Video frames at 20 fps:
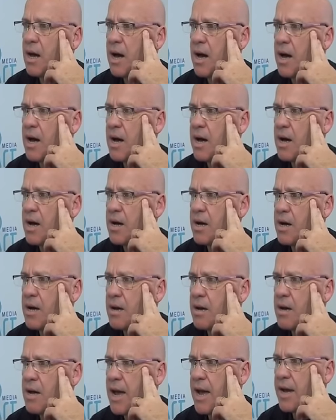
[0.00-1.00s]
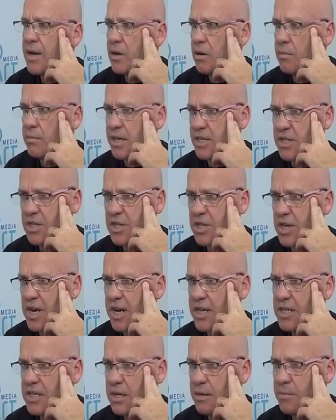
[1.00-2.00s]
uh, and not much
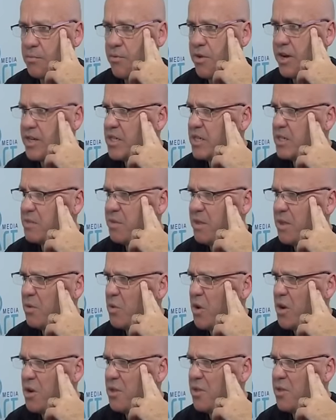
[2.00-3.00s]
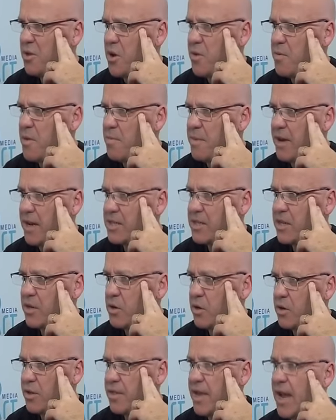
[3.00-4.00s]
change in impressions. But the word Thermomix, so
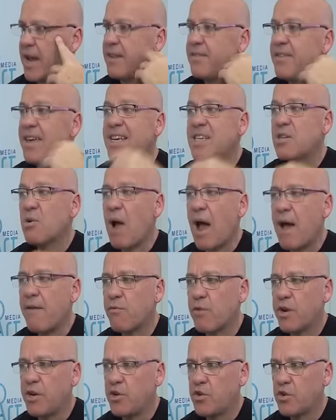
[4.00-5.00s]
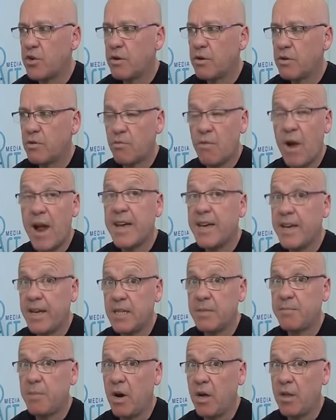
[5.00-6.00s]
you look at that, and these are average
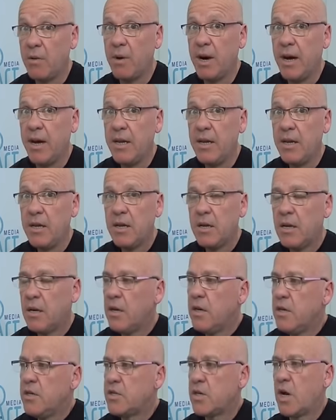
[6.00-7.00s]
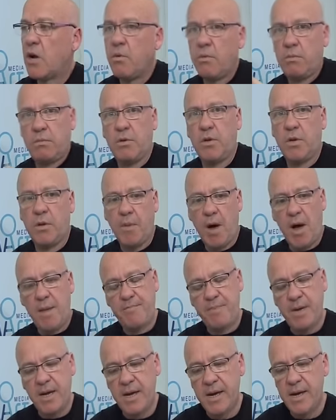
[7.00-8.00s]
rankings, by the way. So you
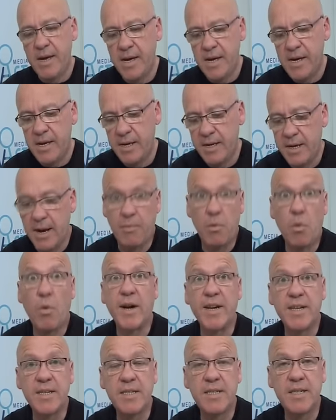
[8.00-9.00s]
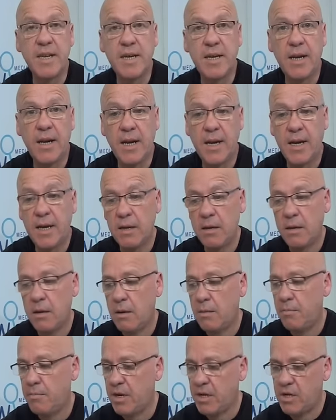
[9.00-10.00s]
might be number one in Sydney,
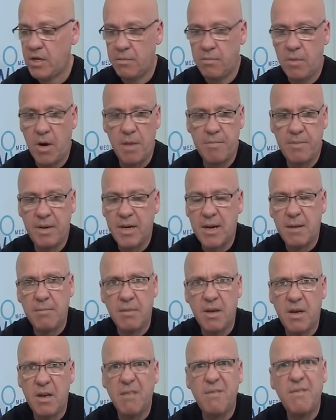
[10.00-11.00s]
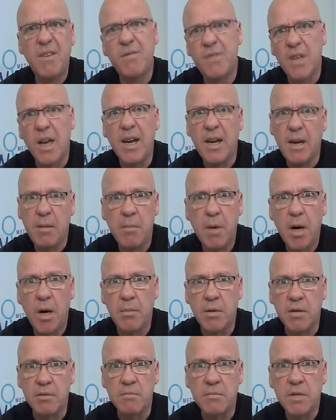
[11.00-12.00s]
uh, but you might be number 15 in
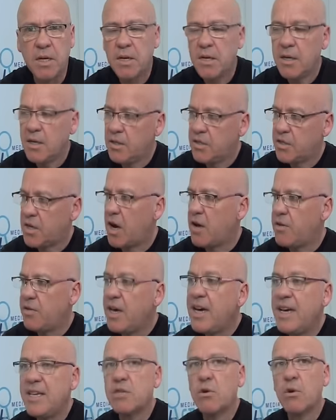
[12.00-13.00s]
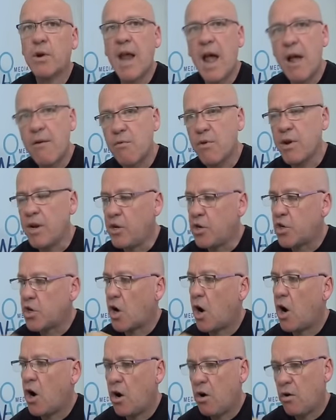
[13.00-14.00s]
Melbourne. So these are an average
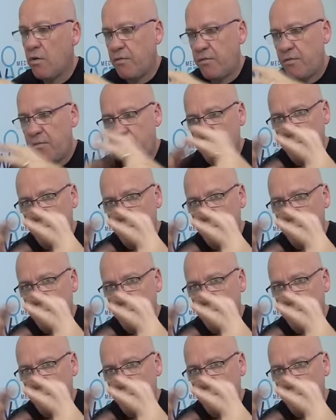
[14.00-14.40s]
of